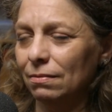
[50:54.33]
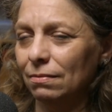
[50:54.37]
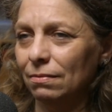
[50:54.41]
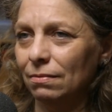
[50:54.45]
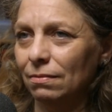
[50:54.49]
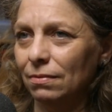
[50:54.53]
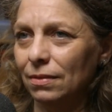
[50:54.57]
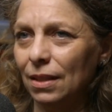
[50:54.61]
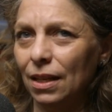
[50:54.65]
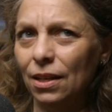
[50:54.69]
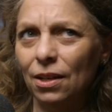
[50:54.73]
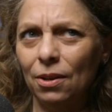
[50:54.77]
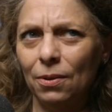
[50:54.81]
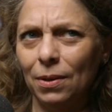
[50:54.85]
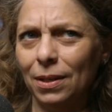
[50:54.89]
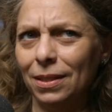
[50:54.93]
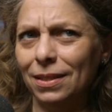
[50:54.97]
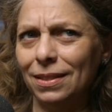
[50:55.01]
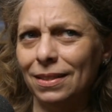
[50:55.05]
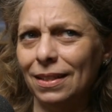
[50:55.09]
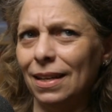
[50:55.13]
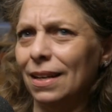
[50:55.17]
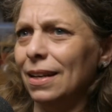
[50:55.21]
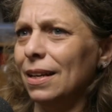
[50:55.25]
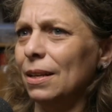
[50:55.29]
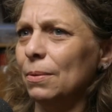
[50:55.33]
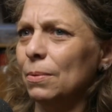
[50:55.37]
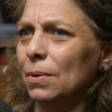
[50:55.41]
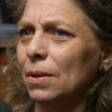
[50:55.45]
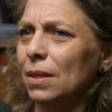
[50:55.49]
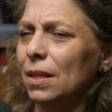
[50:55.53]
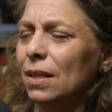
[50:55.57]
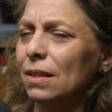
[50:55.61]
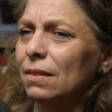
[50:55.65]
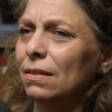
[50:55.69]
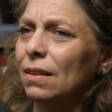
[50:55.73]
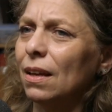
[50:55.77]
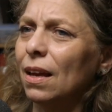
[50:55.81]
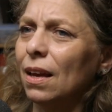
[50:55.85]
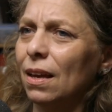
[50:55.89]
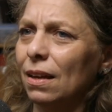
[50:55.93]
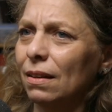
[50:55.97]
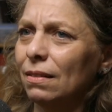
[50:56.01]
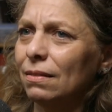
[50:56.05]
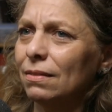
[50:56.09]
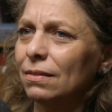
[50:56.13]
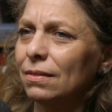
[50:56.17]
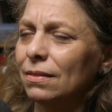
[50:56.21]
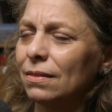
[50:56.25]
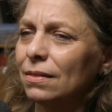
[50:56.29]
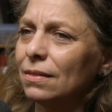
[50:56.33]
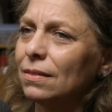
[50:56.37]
they know exactly what they're saying.